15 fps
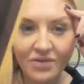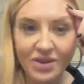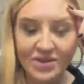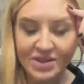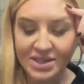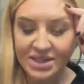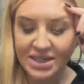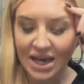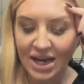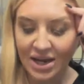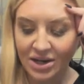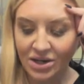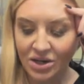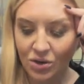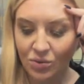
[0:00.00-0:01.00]
is a
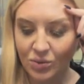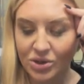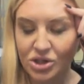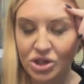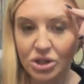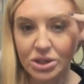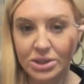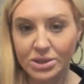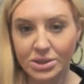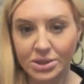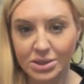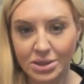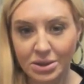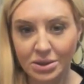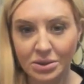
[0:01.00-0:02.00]
10, which
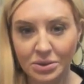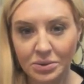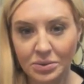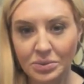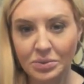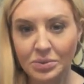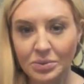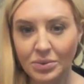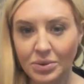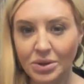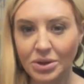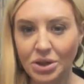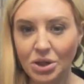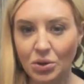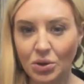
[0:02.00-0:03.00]
is
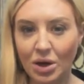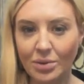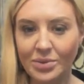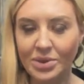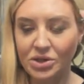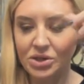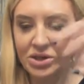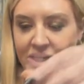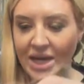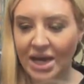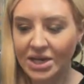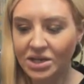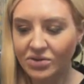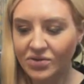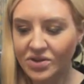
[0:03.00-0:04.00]
you know, coming to the
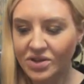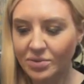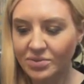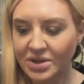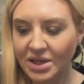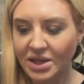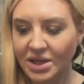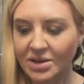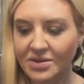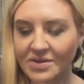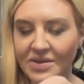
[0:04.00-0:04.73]
end of something and